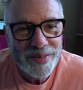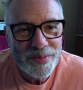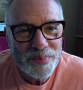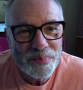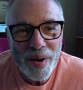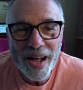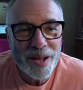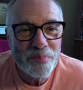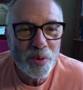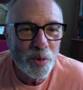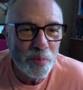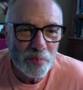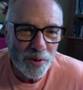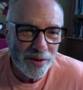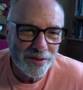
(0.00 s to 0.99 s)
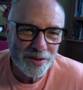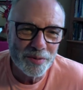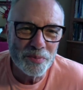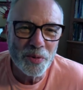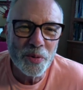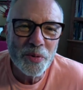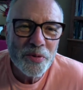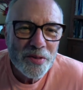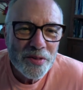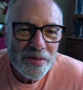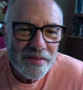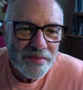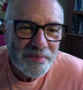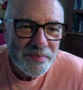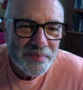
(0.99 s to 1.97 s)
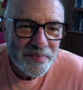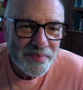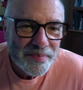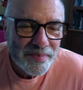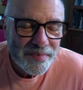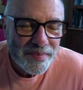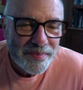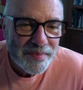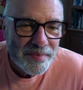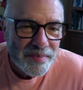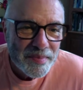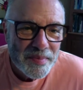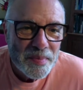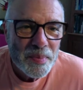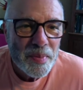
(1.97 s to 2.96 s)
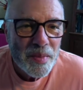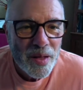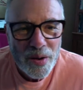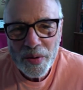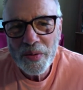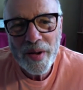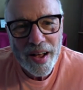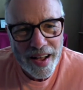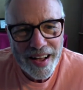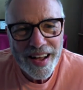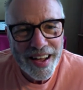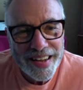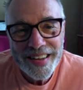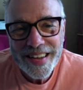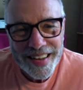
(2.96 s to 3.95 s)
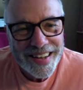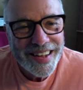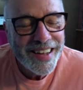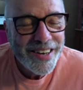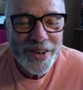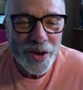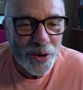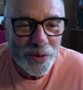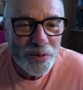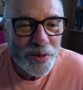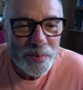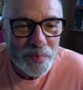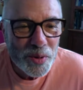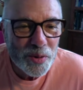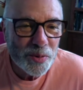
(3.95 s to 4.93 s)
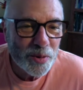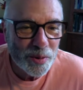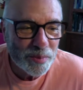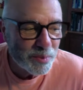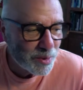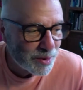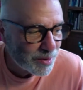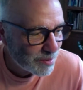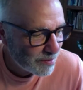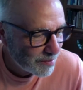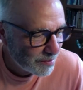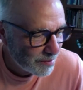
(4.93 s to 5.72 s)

Bible principles. Oh, I know the Pilgrims